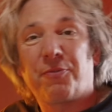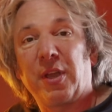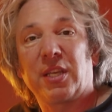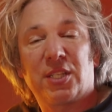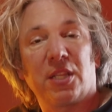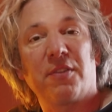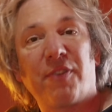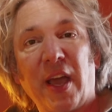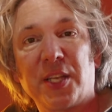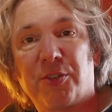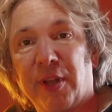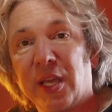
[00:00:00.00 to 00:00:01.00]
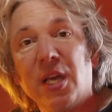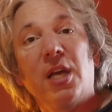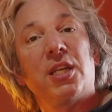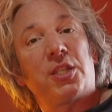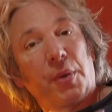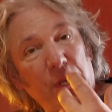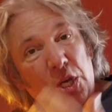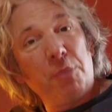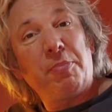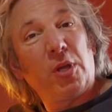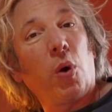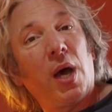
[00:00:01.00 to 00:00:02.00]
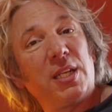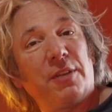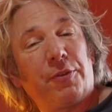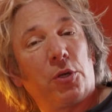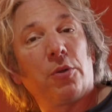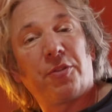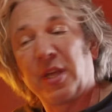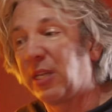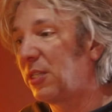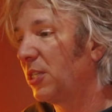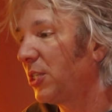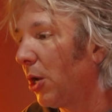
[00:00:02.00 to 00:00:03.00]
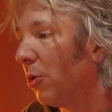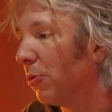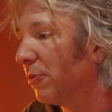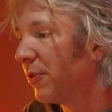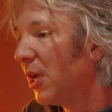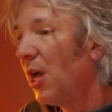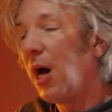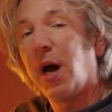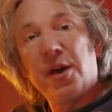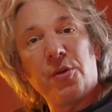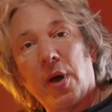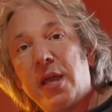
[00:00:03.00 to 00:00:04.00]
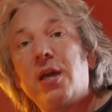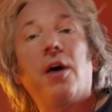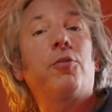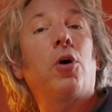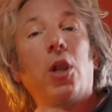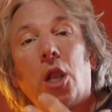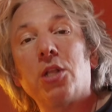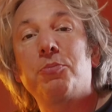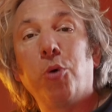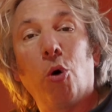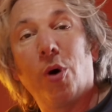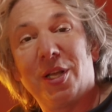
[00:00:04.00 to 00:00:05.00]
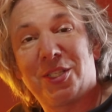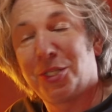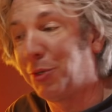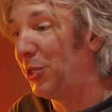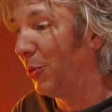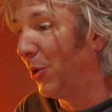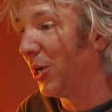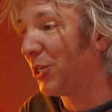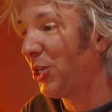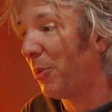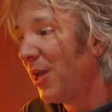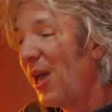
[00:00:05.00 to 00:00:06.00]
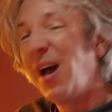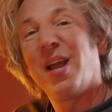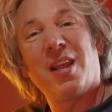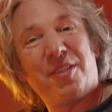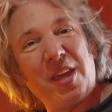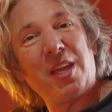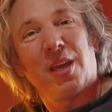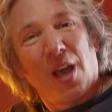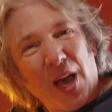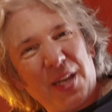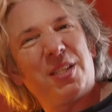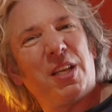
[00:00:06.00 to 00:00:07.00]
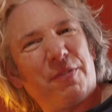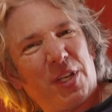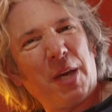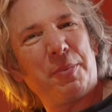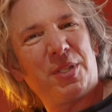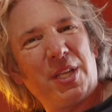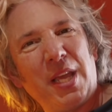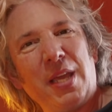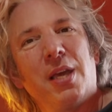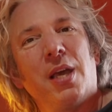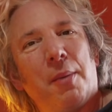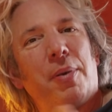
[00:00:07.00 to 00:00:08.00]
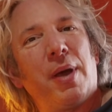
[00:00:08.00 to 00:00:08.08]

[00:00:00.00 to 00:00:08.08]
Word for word: fixed at the factory, so it could be quite a difficult thing to solve. Either way, I've got lots more work to do in the workshop, and I think I deserve a cup of tea, and